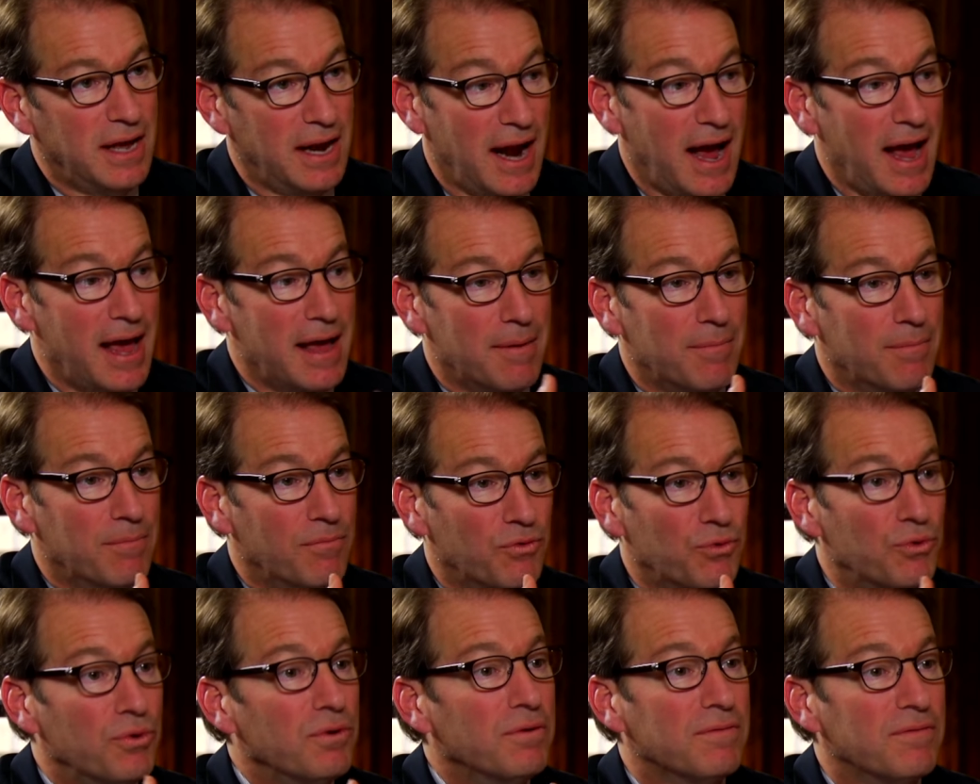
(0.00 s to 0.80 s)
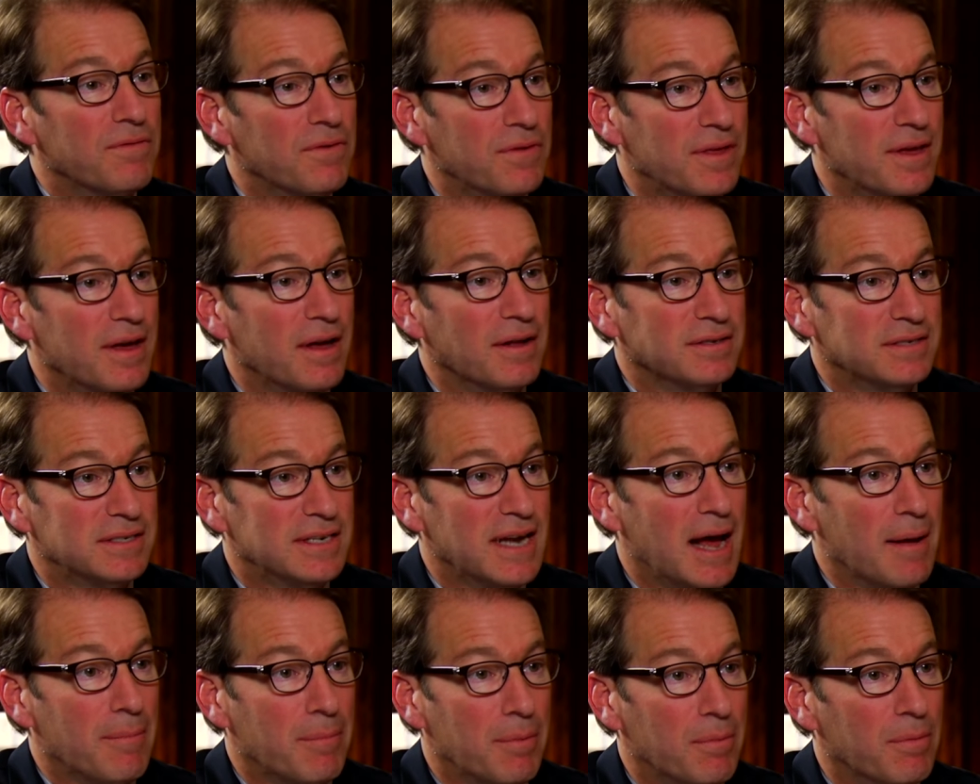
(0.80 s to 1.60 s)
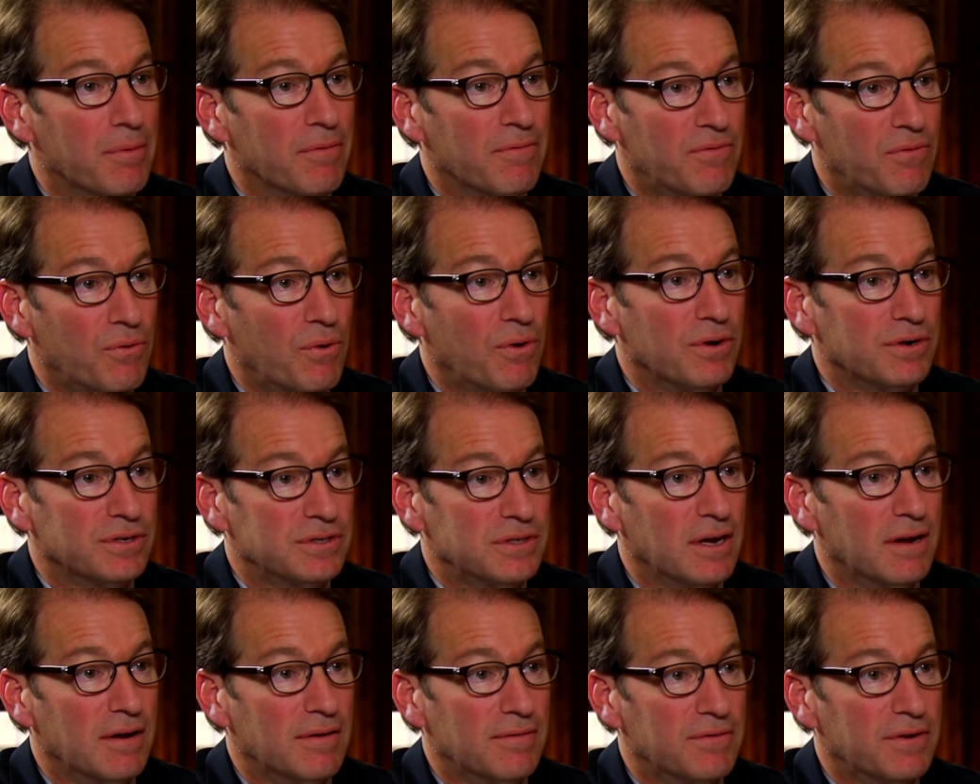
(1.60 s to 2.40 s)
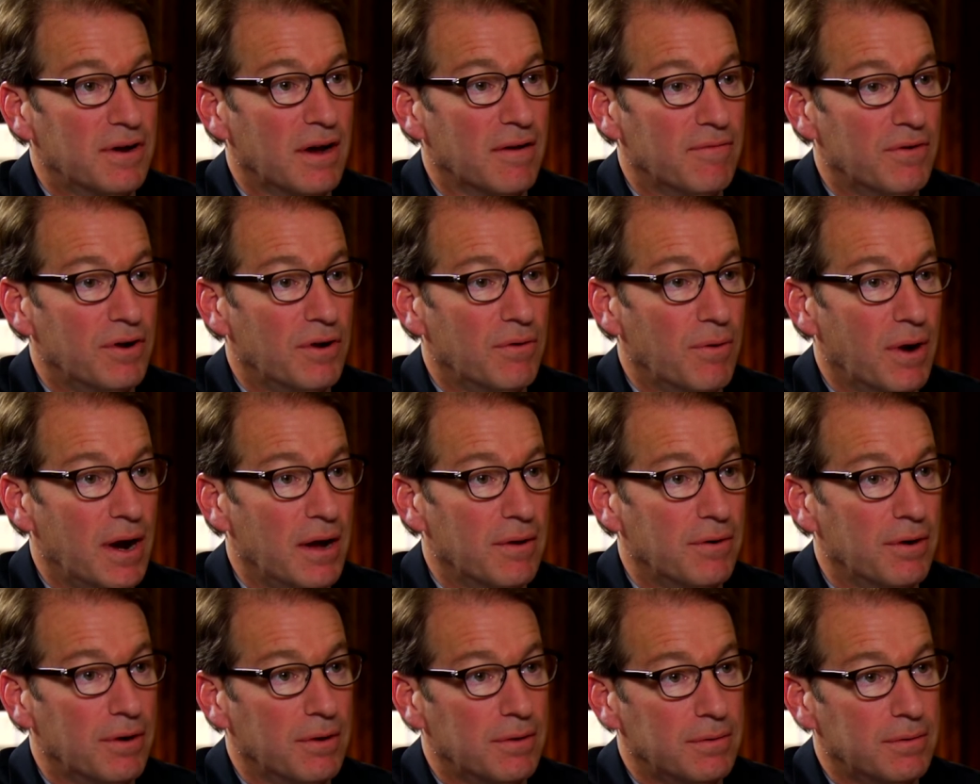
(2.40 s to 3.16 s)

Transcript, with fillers: And I am rooting for the unstoppable force of Governor Rauner.